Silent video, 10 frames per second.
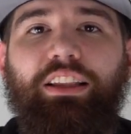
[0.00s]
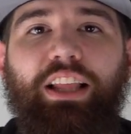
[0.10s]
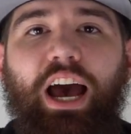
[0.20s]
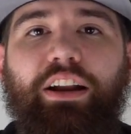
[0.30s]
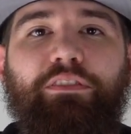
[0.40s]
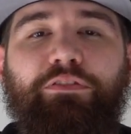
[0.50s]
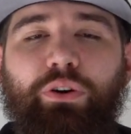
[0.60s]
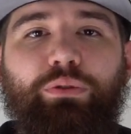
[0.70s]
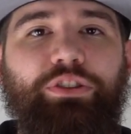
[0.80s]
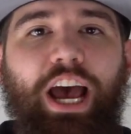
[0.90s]
a lot of
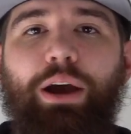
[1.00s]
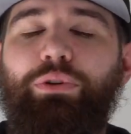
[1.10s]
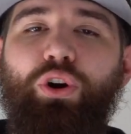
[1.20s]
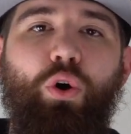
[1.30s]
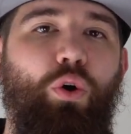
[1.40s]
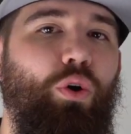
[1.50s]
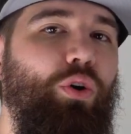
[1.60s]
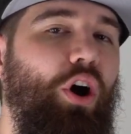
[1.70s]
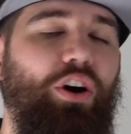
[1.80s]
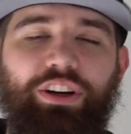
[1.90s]
phones I would
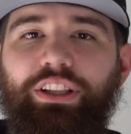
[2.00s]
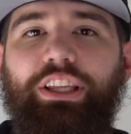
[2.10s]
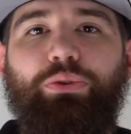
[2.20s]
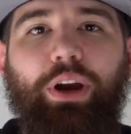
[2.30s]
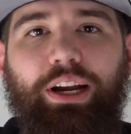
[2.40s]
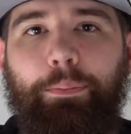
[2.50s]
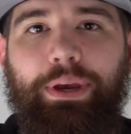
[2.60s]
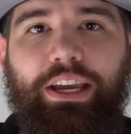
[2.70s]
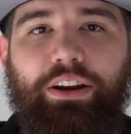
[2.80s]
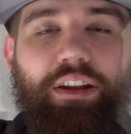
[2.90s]
wholeheartedly
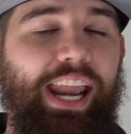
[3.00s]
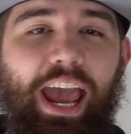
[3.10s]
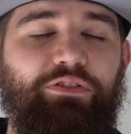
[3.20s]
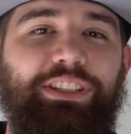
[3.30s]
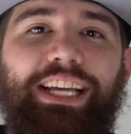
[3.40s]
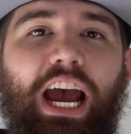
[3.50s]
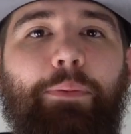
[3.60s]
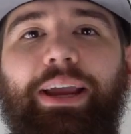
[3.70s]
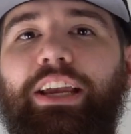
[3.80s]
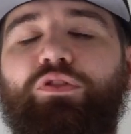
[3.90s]
recommend. And every
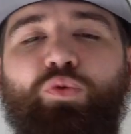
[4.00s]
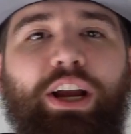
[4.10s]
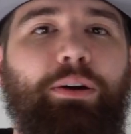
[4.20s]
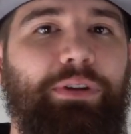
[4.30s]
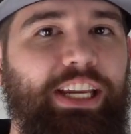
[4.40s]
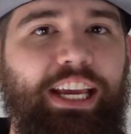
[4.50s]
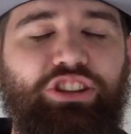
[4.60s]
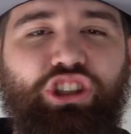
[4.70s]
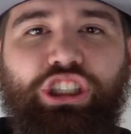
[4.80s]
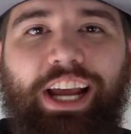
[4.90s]
time I give a
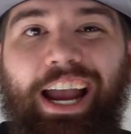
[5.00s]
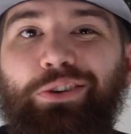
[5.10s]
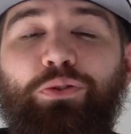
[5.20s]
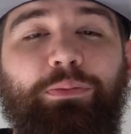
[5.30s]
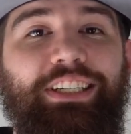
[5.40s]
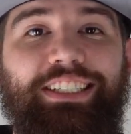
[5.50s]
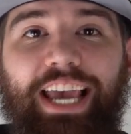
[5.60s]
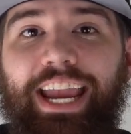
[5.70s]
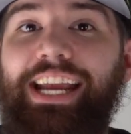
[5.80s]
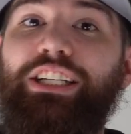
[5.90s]
recommendation, I normally
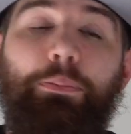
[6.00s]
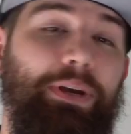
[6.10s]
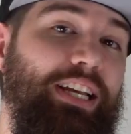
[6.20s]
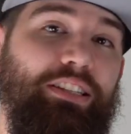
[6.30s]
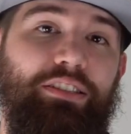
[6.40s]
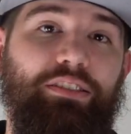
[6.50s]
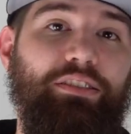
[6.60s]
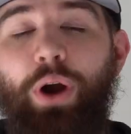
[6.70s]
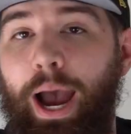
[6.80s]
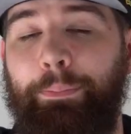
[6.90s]
say it depends.
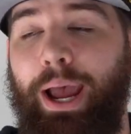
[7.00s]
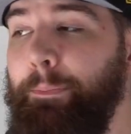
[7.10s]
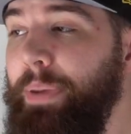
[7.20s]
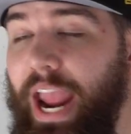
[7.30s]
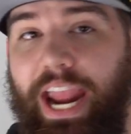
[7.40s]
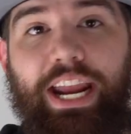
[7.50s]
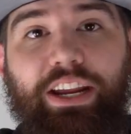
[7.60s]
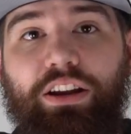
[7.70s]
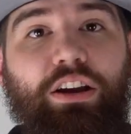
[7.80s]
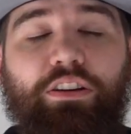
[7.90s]
You know, I'm not
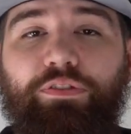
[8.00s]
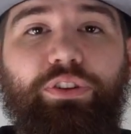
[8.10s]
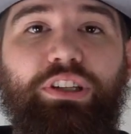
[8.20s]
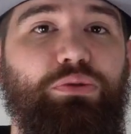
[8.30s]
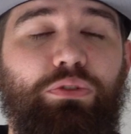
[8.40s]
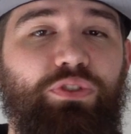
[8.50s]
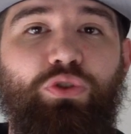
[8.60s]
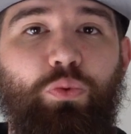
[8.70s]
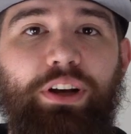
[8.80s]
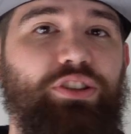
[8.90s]
paid for this
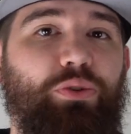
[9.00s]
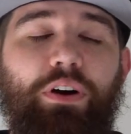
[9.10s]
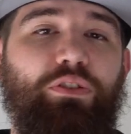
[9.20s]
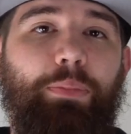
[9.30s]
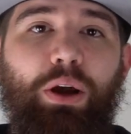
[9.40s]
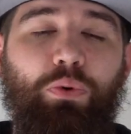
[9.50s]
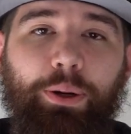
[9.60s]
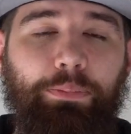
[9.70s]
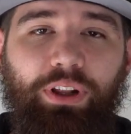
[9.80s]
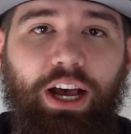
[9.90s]
review whatsoever by
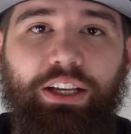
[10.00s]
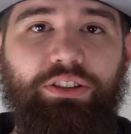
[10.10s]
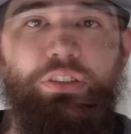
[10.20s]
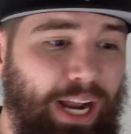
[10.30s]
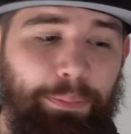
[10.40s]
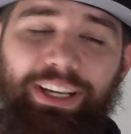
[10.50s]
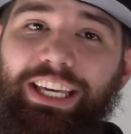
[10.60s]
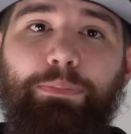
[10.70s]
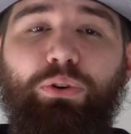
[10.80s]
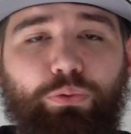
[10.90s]
OnePlus, but I'm going to
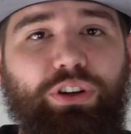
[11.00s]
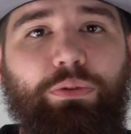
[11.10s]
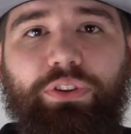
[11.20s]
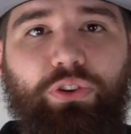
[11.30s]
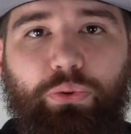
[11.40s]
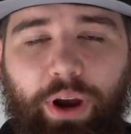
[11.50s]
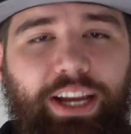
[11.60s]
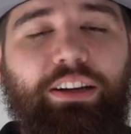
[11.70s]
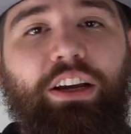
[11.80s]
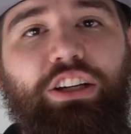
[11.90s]
keep it real with you,
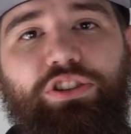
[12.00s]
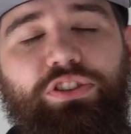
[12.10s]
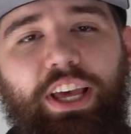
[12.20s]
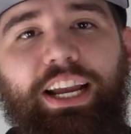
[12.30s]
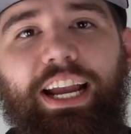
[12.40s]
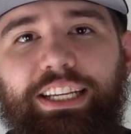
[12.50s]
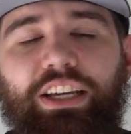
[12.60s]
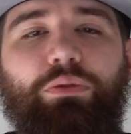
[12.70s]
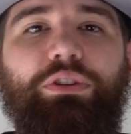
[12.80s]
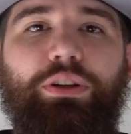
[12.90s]
right? Just like I
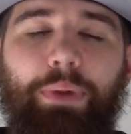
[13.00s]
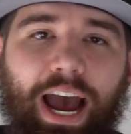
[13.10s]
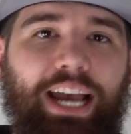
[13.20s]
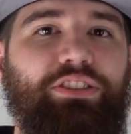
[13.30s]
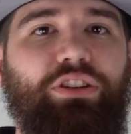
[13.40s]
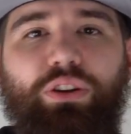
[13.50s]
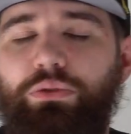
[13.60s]
did with some highs and